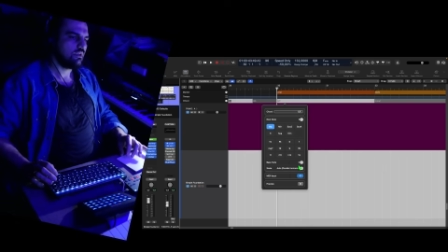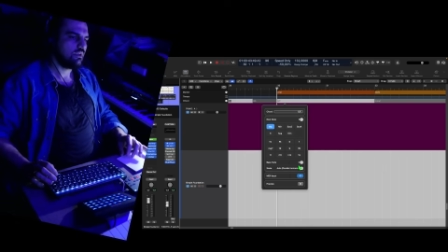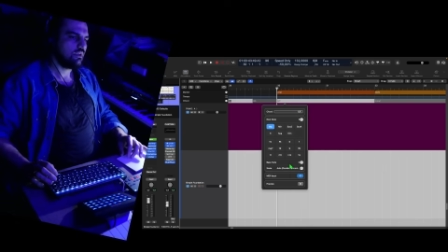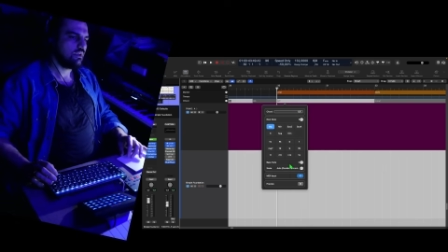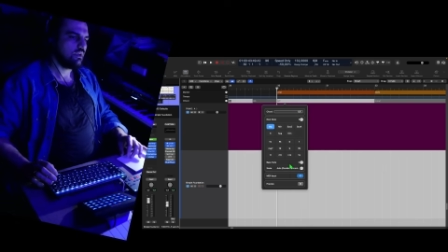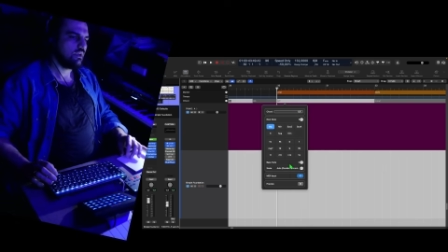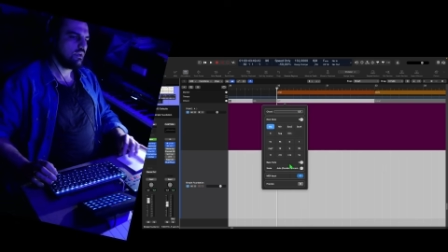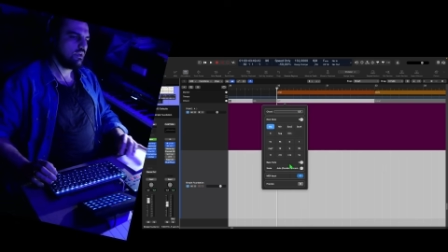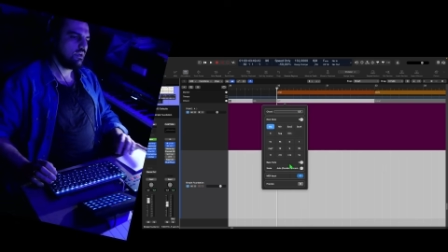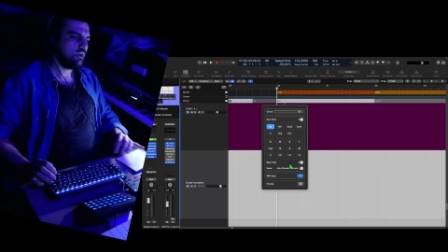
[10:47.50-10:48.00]

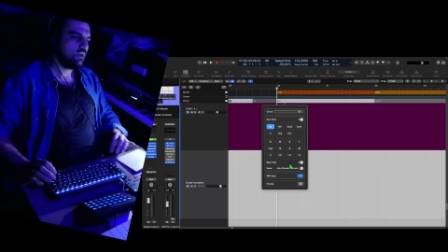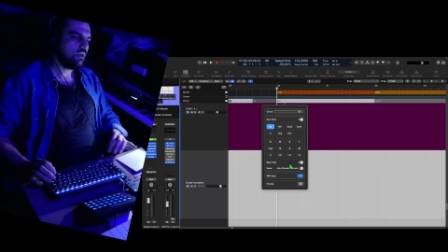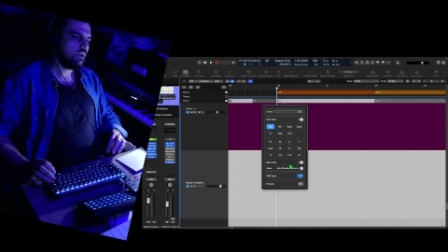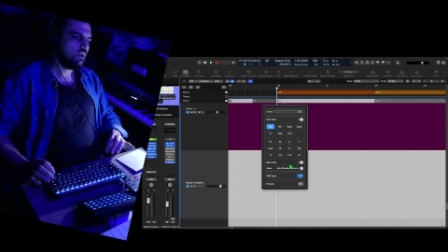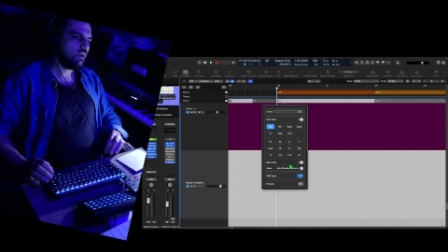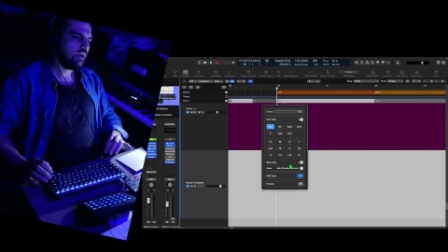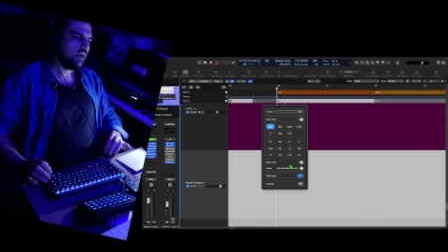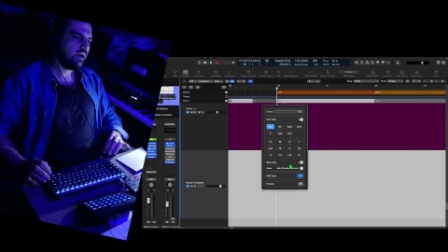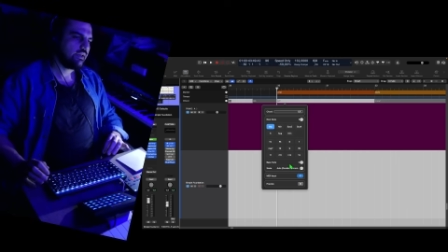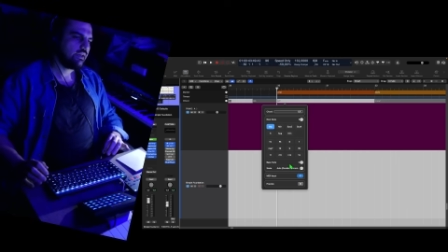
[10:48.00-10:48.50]

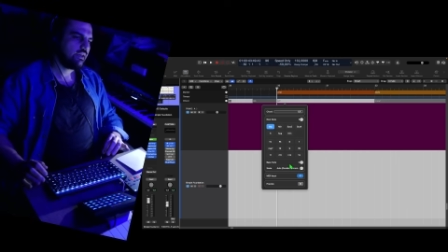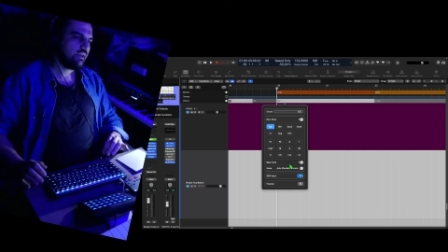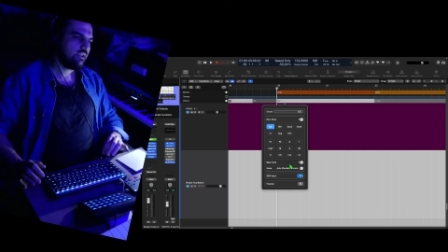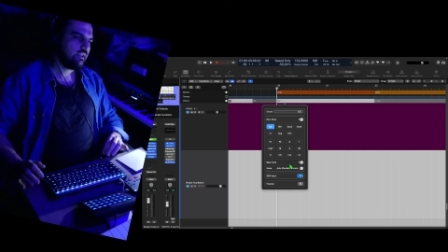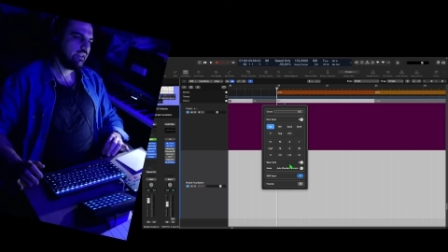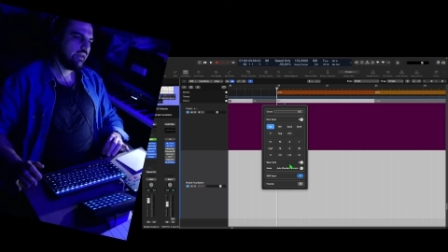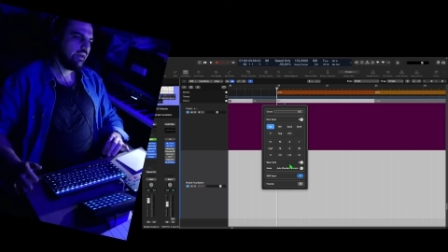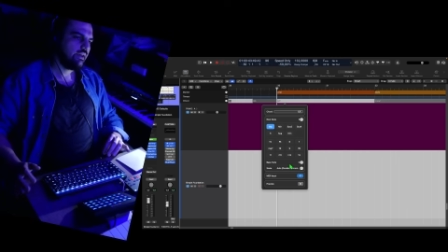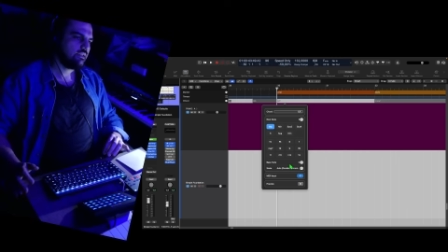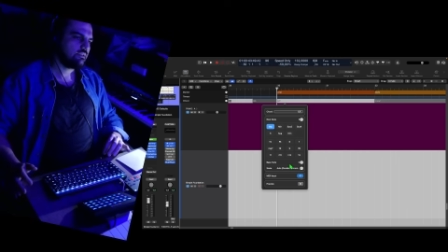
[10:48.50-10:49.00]
I can
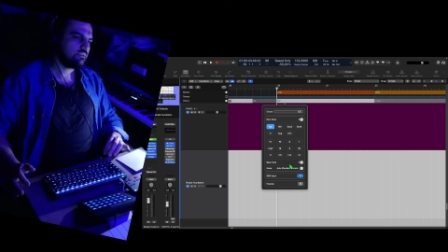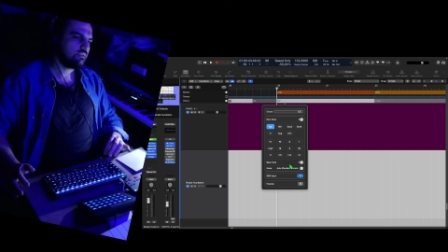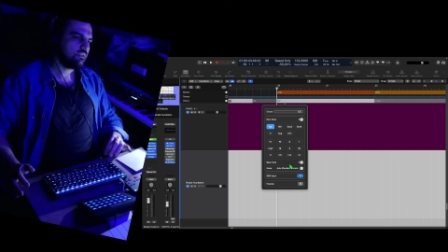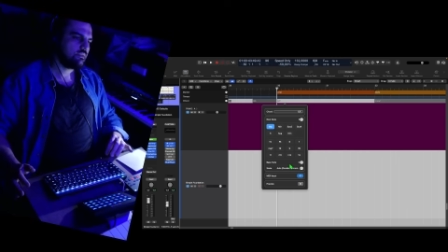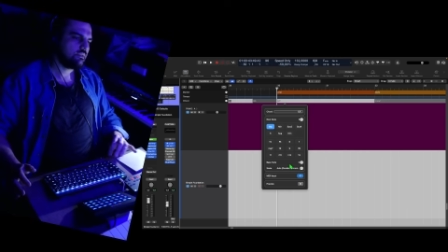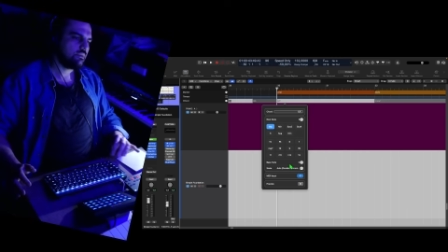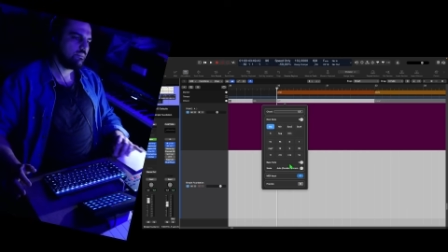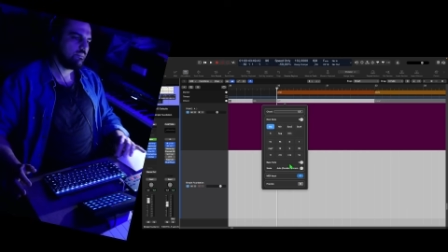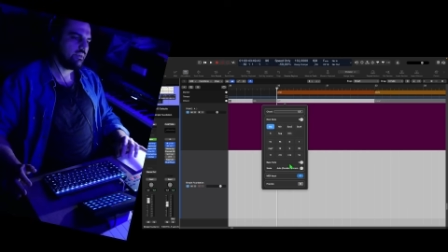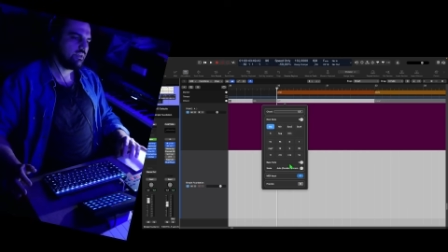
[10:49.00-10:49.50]
add
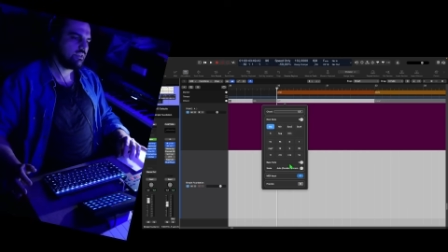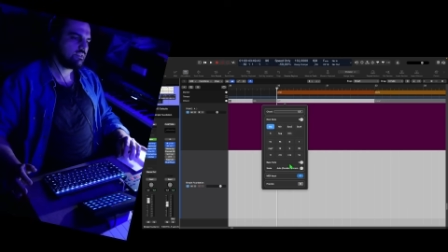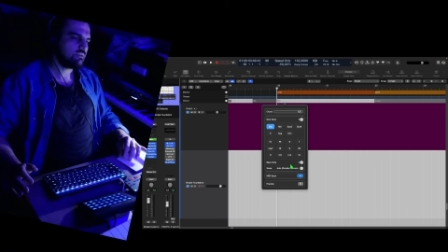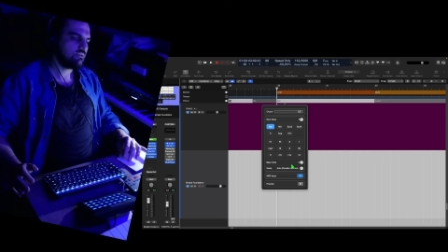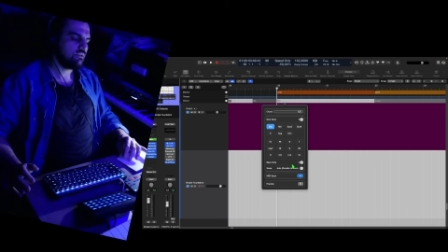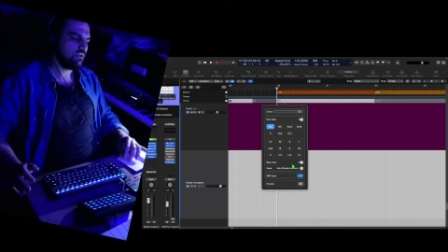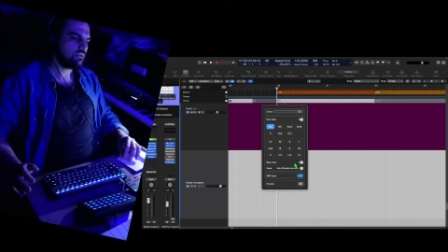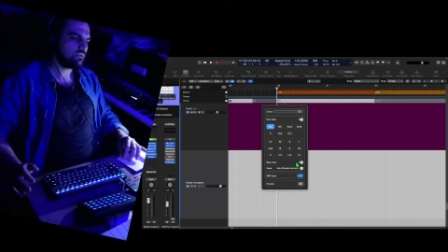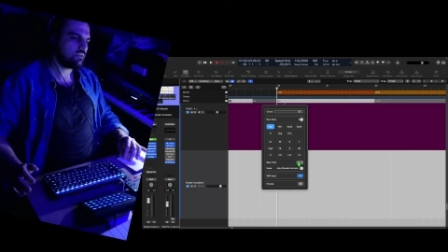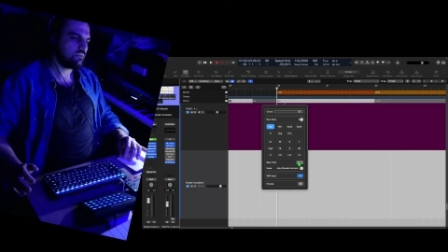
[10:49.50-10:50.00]
the bass
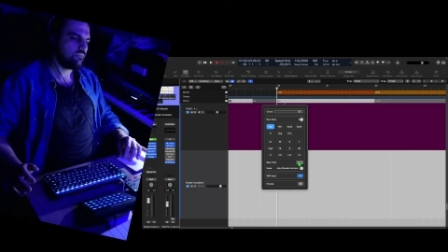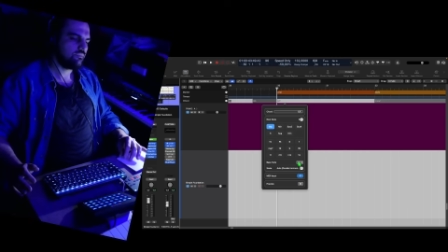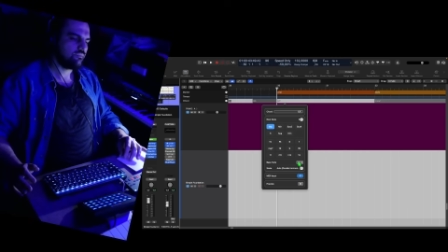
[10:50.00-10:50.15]
note